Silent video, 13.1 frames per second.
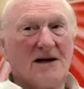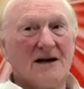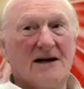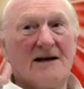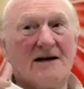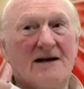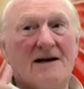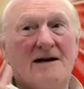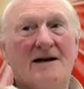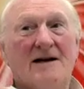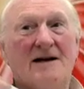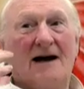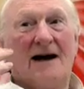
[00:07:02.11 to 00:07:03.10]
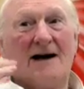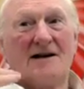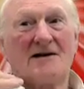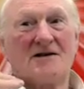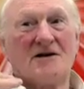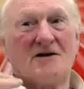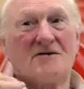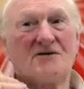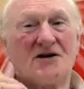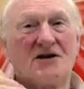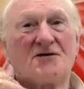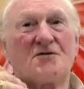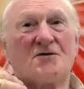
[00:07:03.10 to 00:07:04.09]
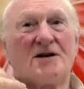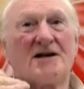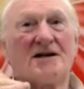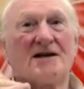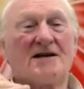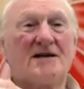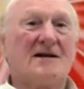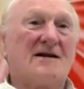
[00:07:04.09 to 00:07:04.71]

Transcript: let ourselves just rest.